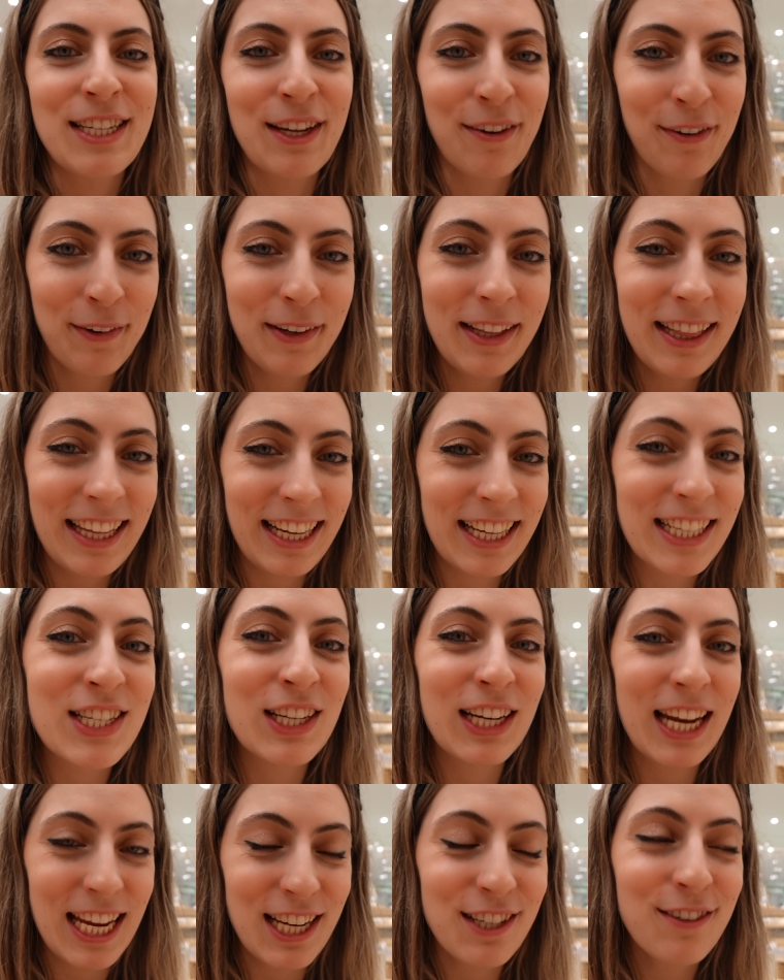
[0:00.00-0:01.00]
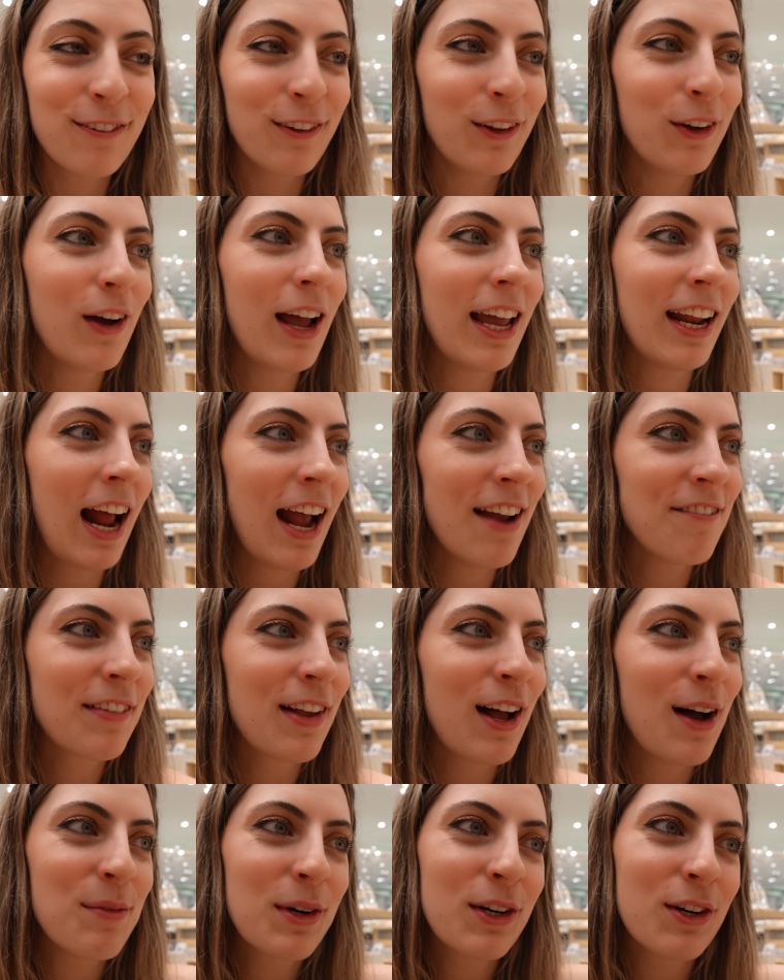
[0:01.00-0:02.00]
different things on each floor, and I've
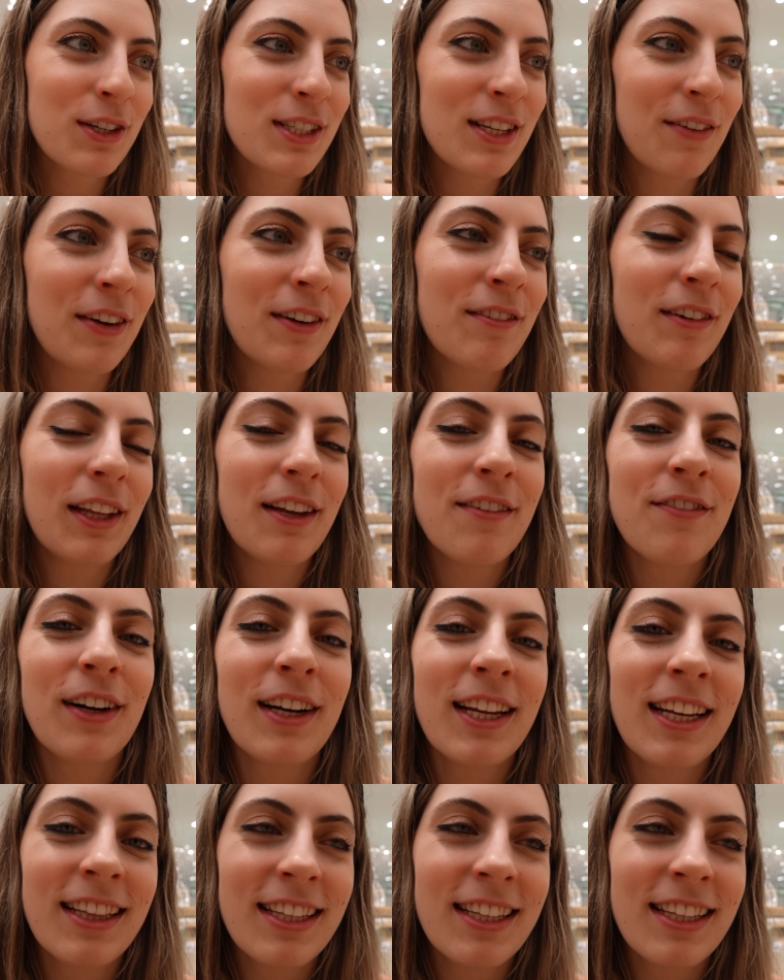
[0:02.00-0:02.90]
come across something really funny.